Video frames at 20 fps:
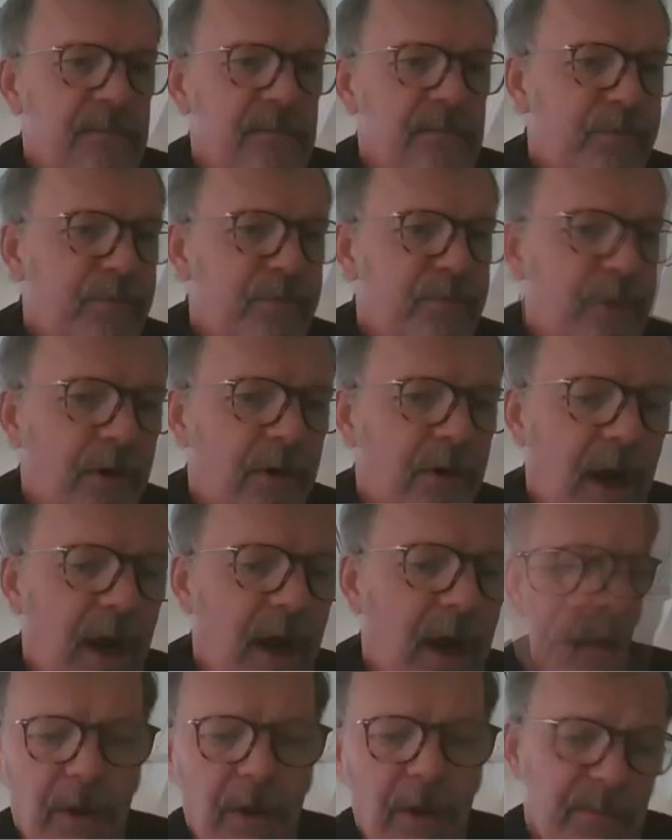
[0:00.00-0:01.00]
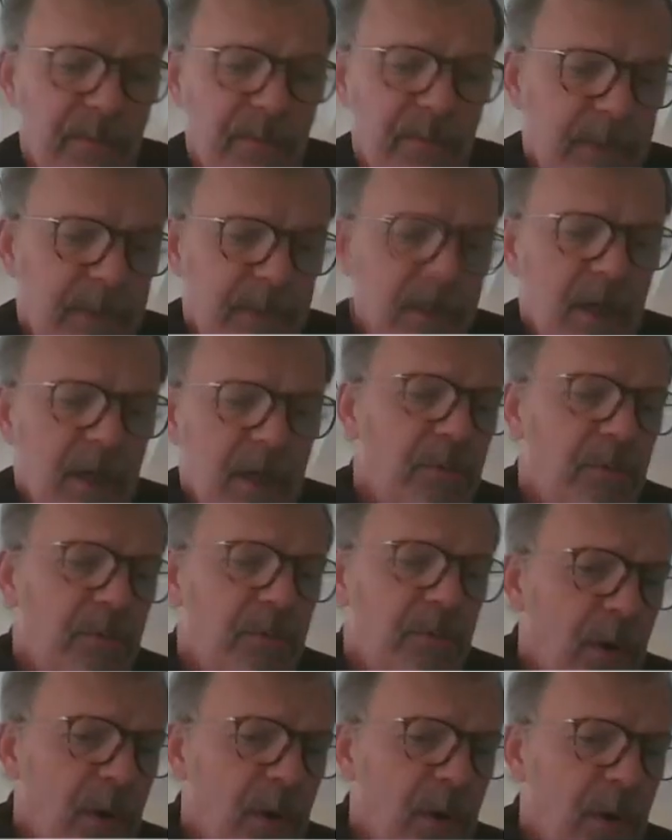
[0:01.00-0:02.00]
poor outcome. We
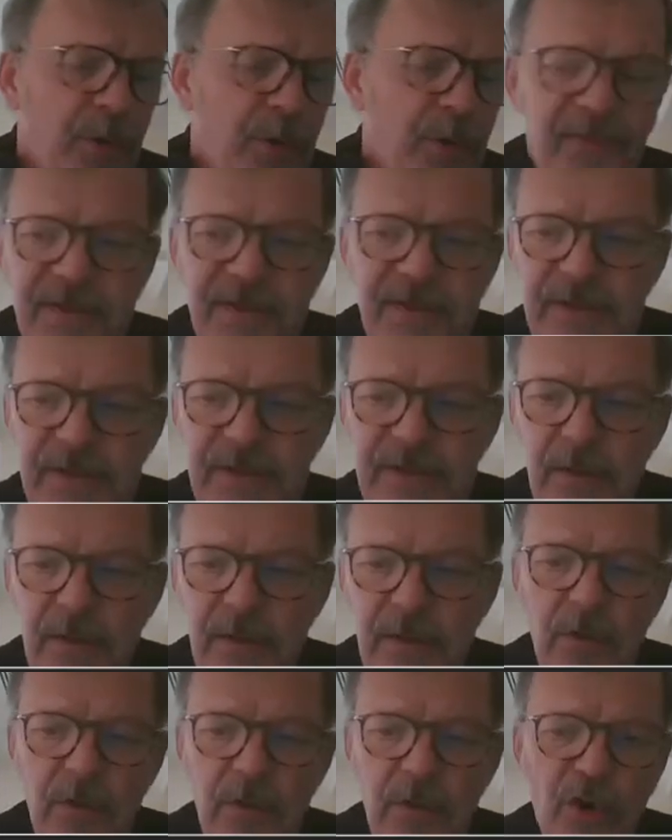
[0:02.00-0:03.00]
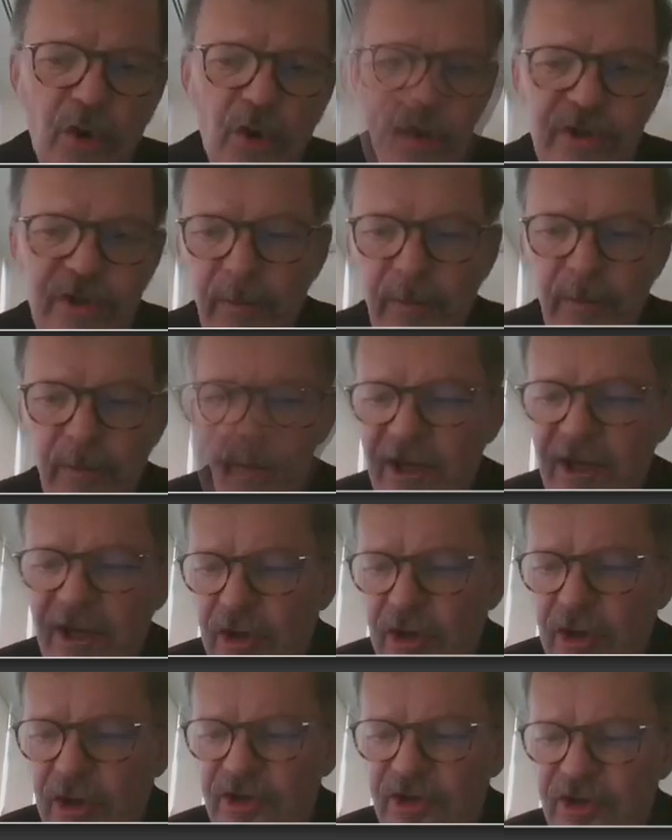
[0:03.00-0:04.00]
don't know if it's a causal
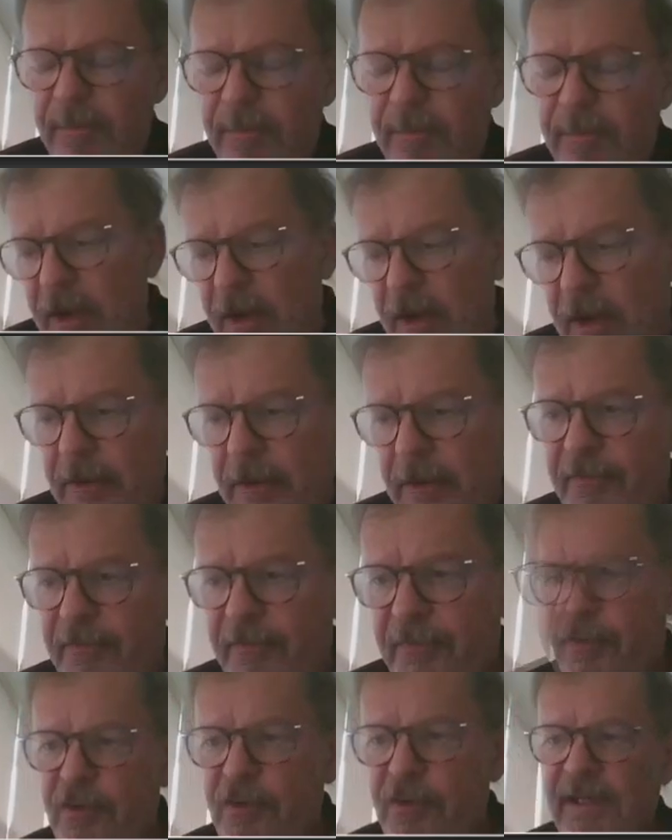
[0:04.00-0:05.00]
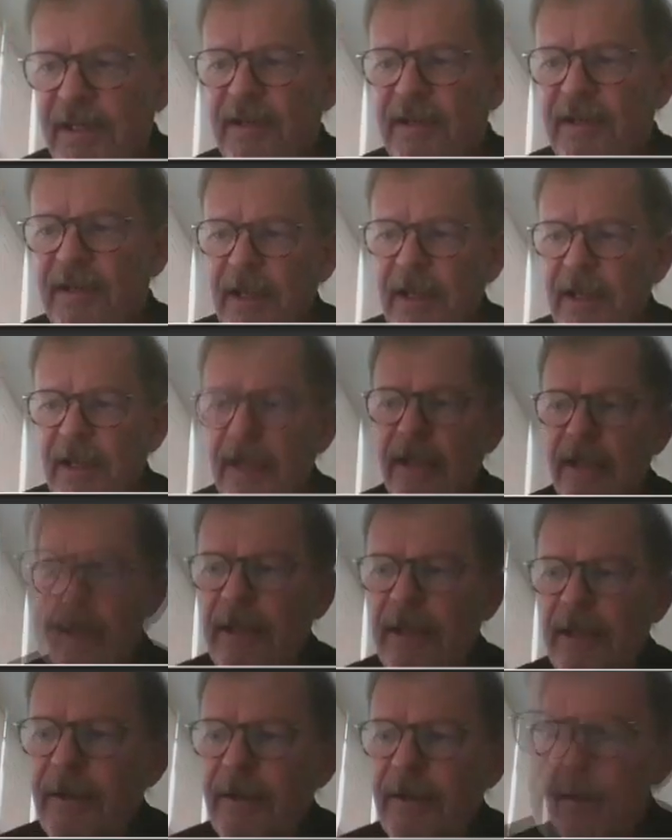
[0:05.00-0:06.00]
relationship, but of course it
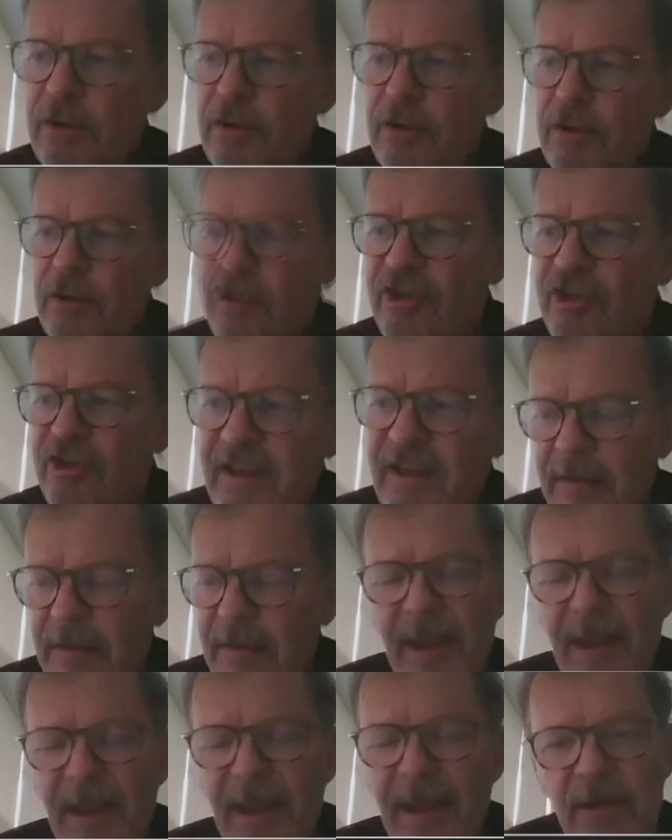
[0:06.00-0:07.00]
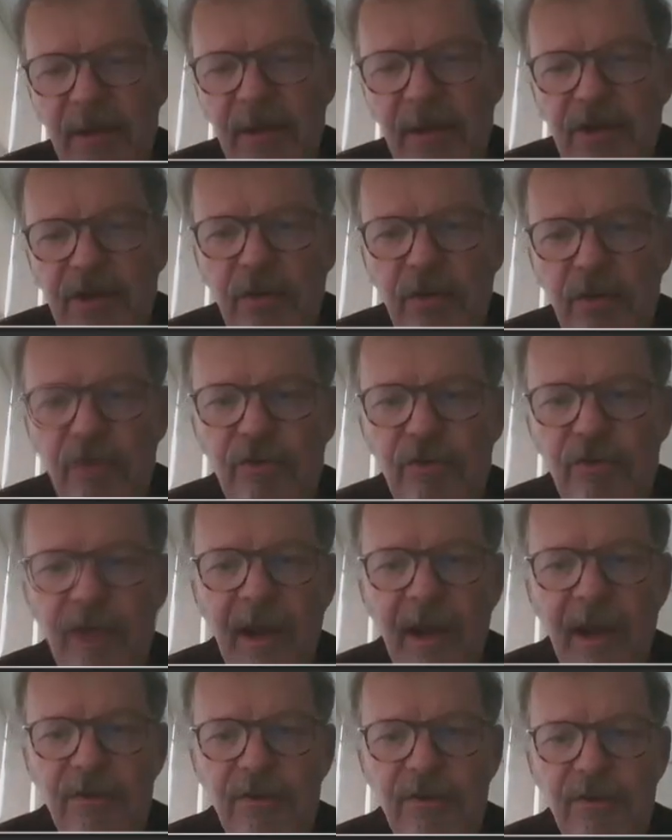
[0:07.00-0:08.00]
suggests that maybe we should
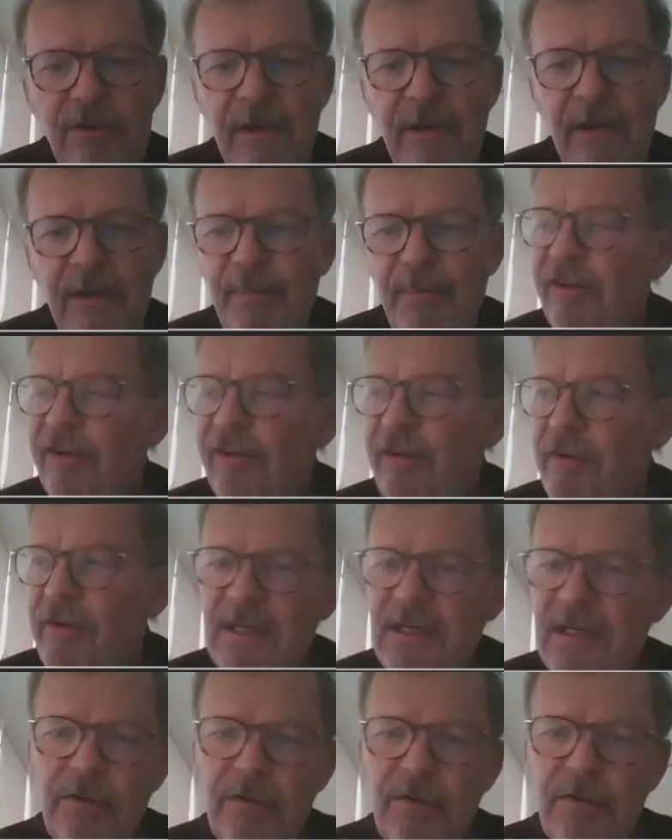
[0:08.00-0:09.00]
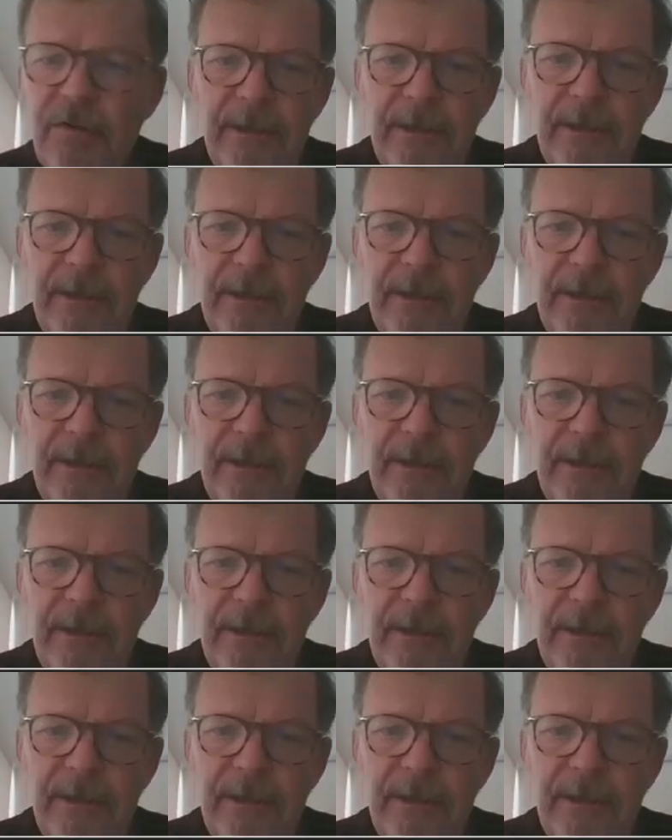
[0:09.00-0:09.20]
try to have a better synchrony.